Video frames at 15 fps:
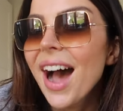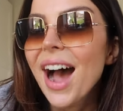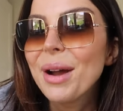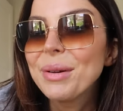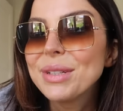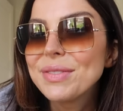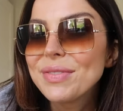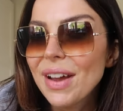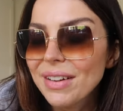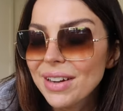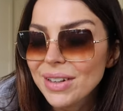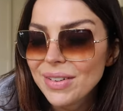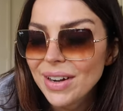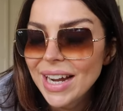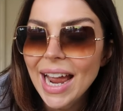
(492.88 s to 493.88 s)
I was
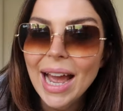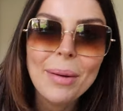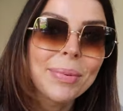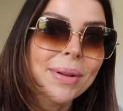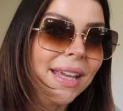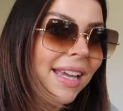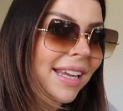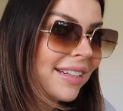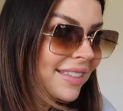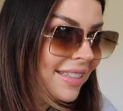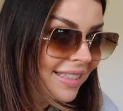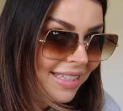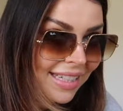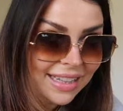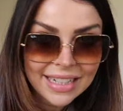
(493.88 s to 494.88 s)
very, very happy
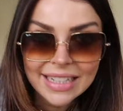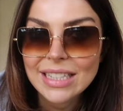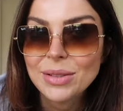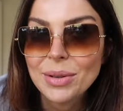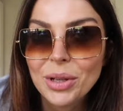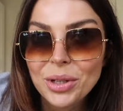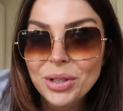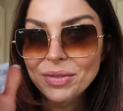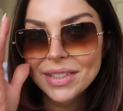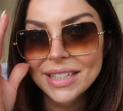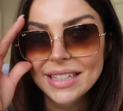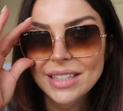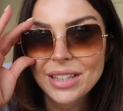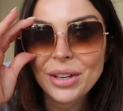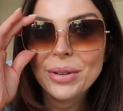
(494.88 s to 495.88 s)
to see these. So I couldn't
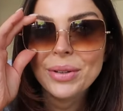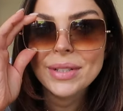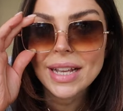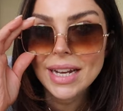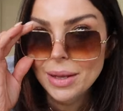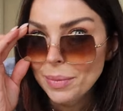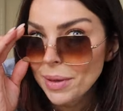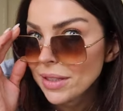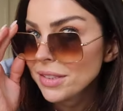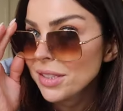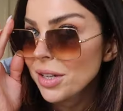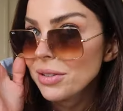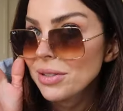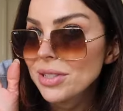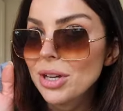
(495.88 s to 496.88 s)
resist those, and I picked
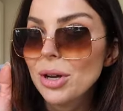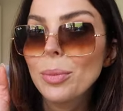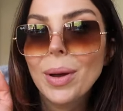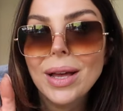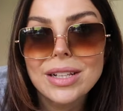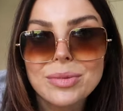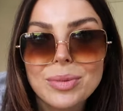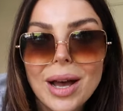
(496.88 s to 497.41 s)
those up as